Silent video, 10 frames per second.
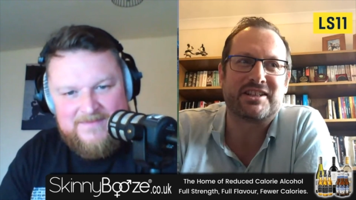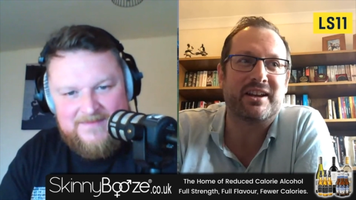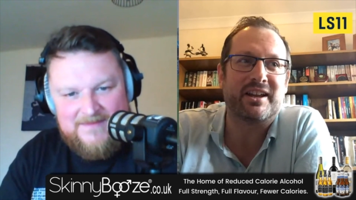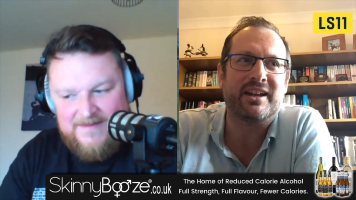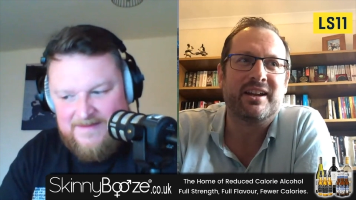Speaker 1: I
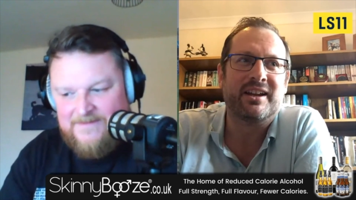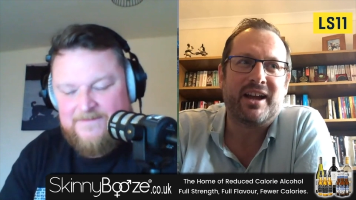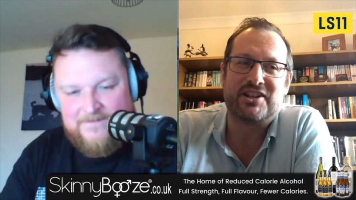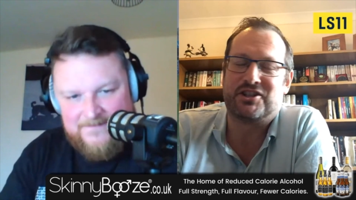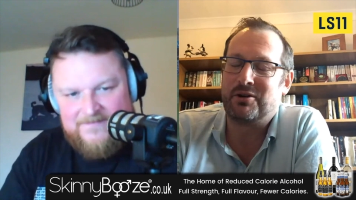mean, he,
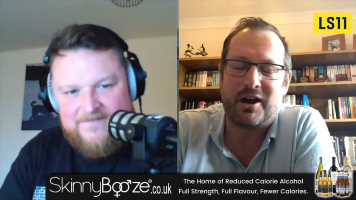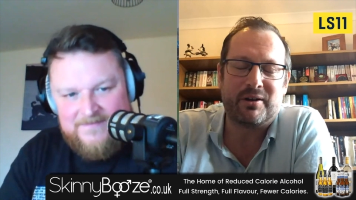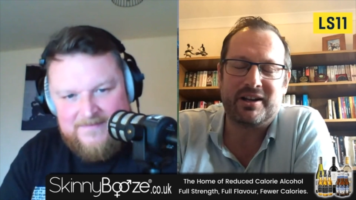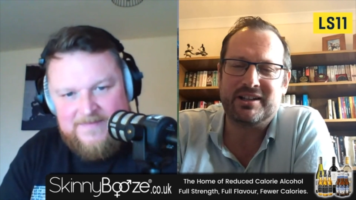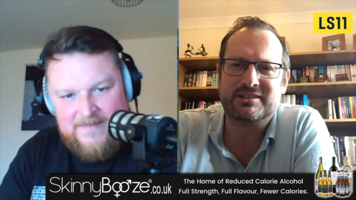as you
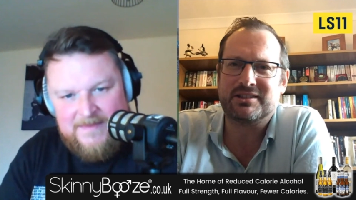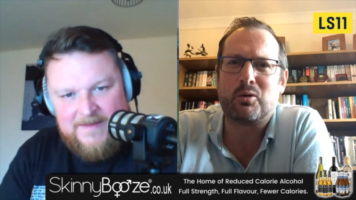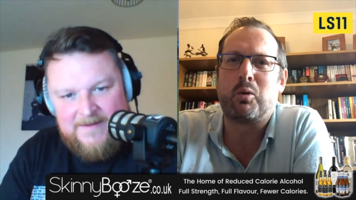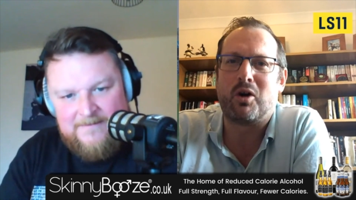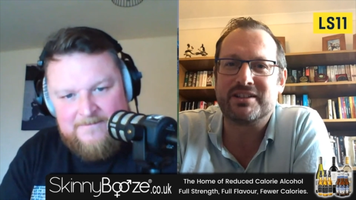know,
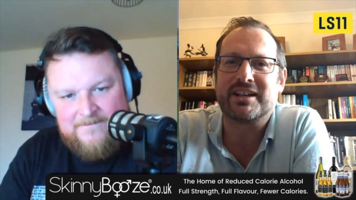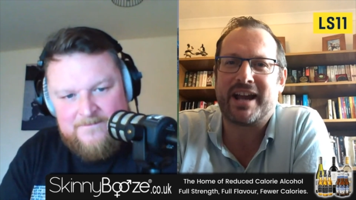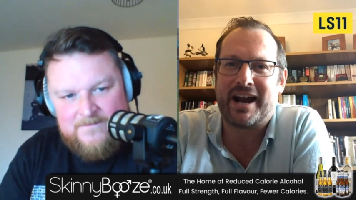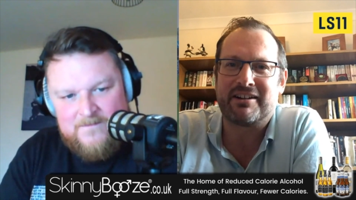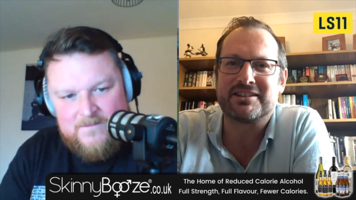he's quite
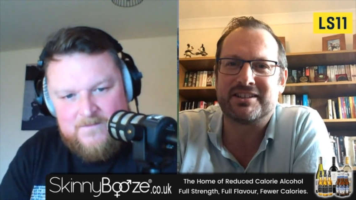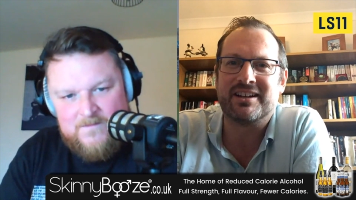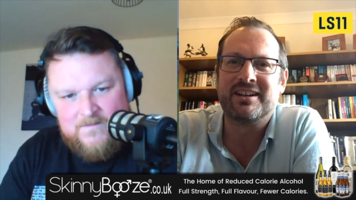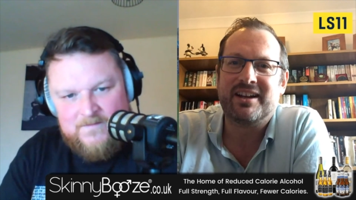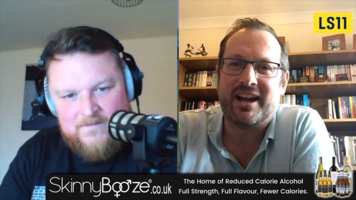a
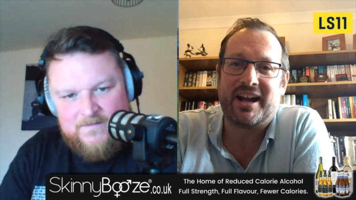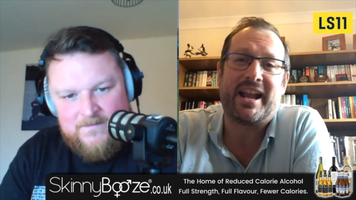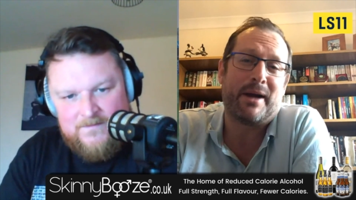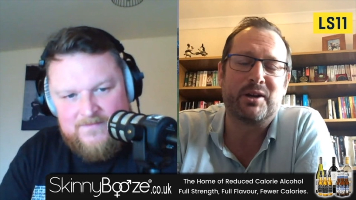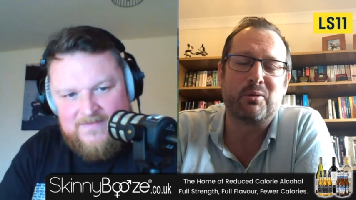character
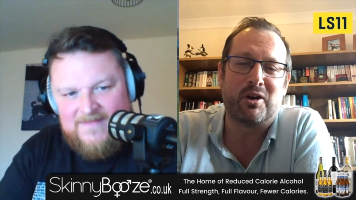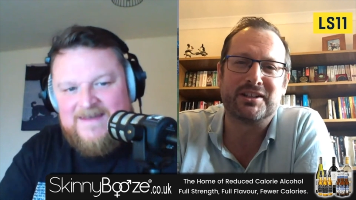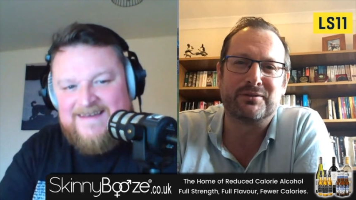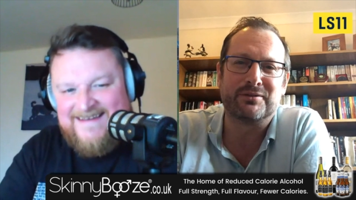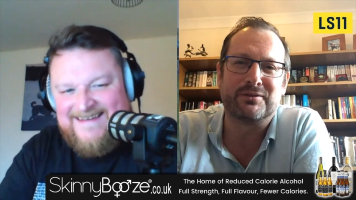and can be
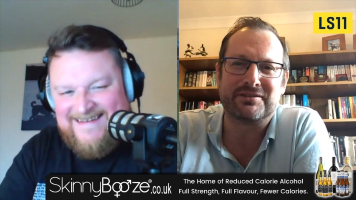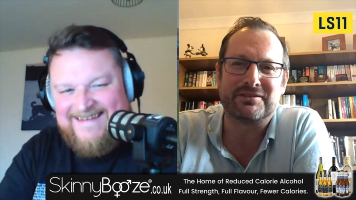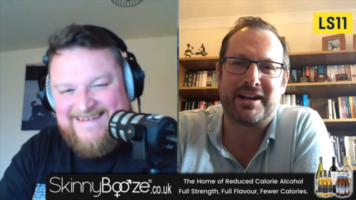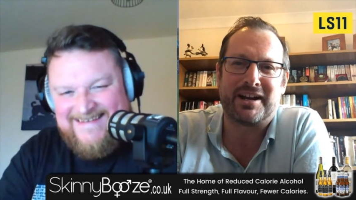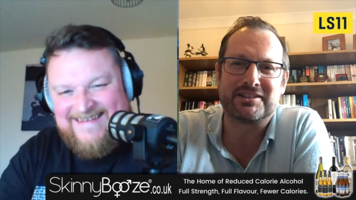quite a
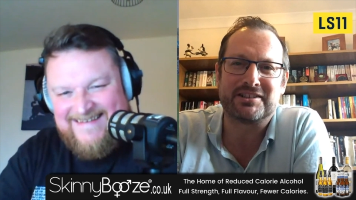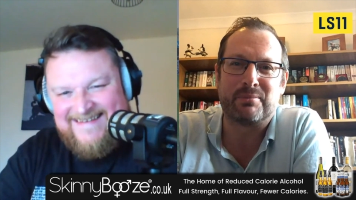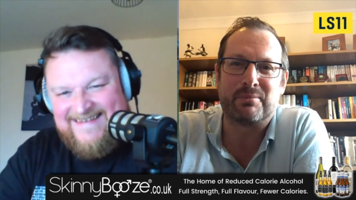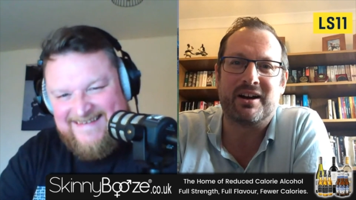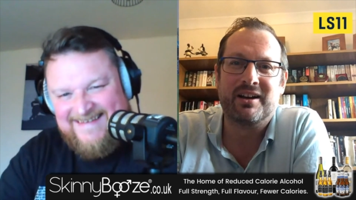divisive character.
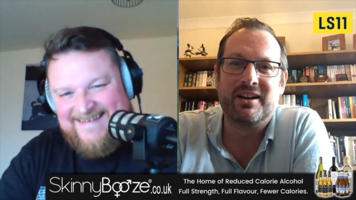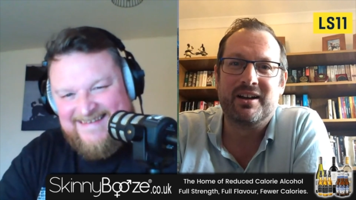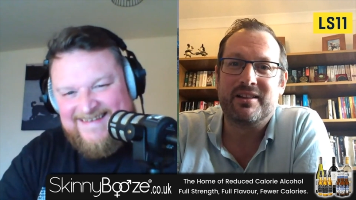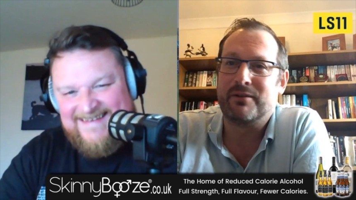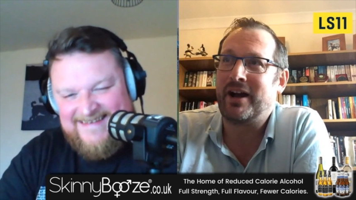But
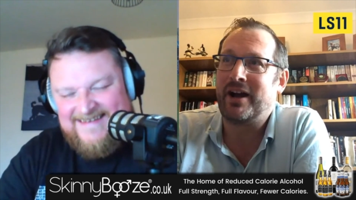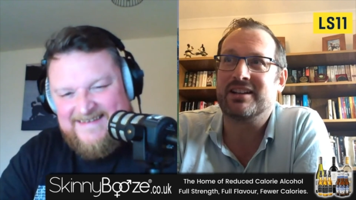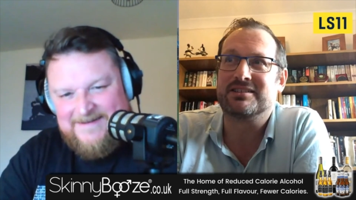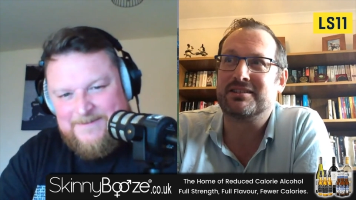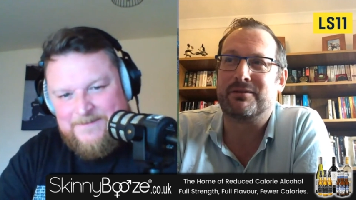the
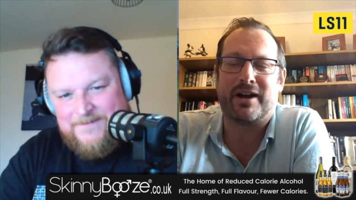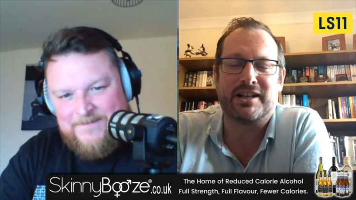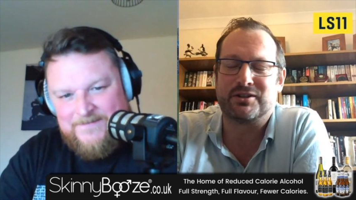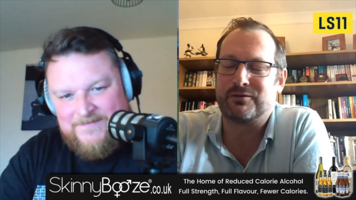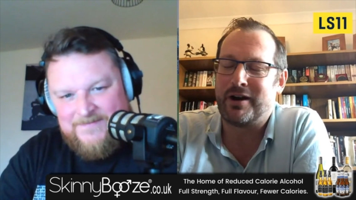fans, the
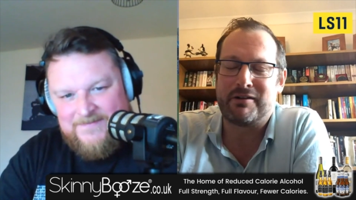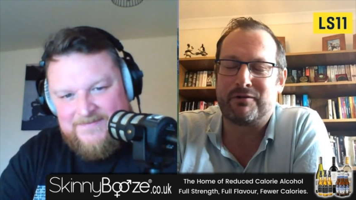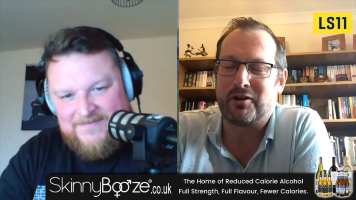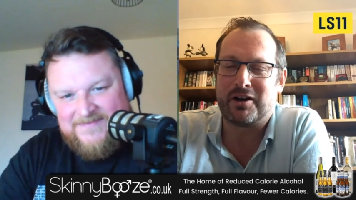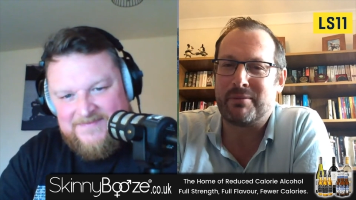fans look very
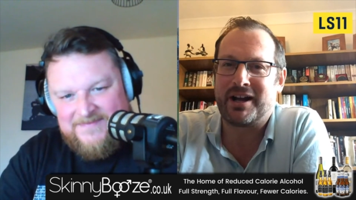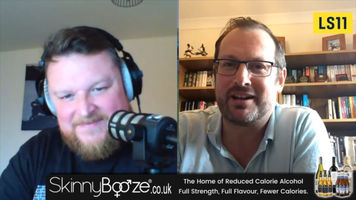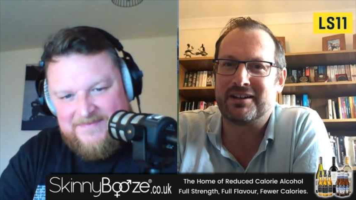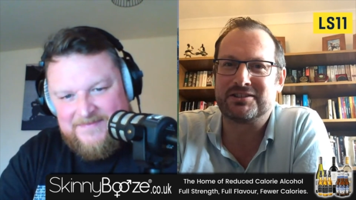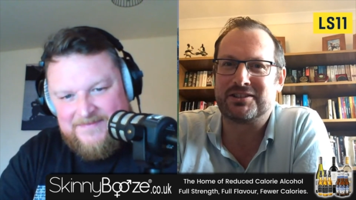fondly back at
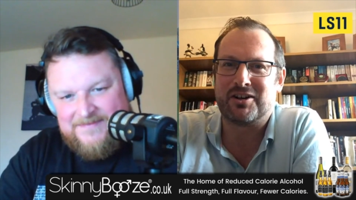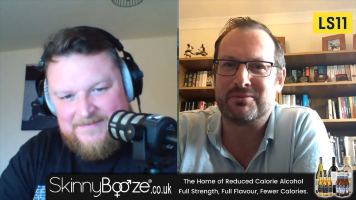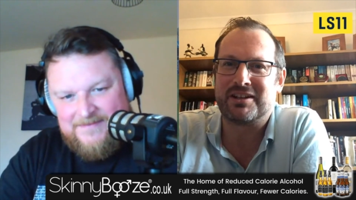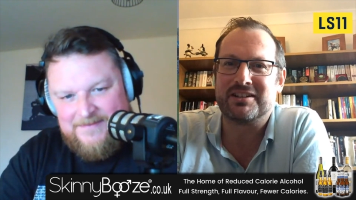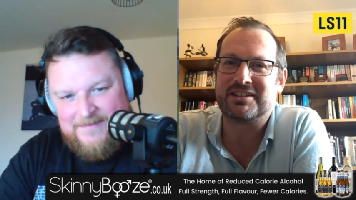those times
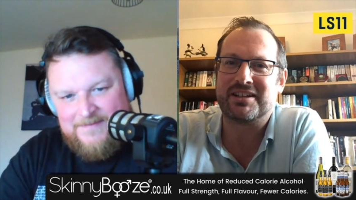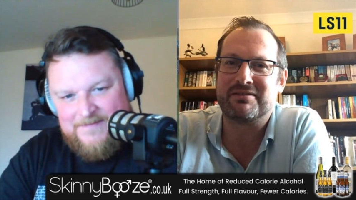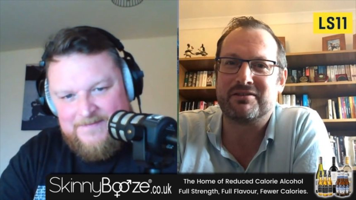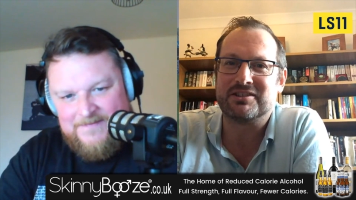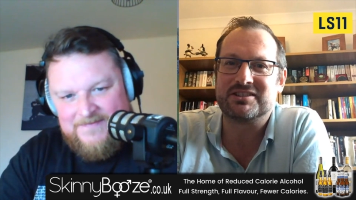under Steve
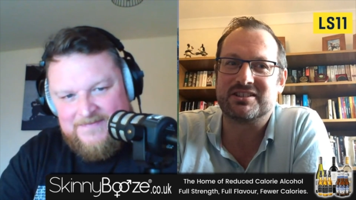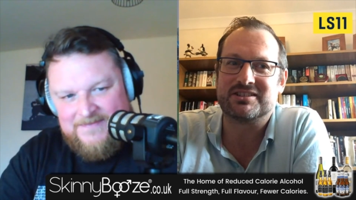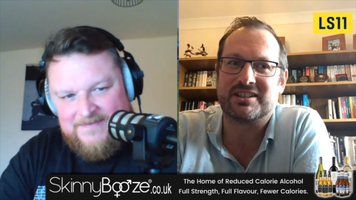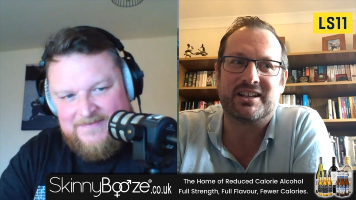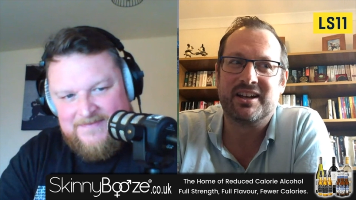Evans because
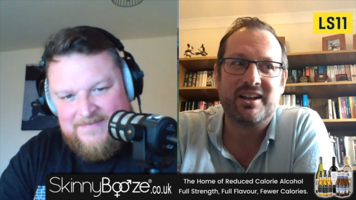he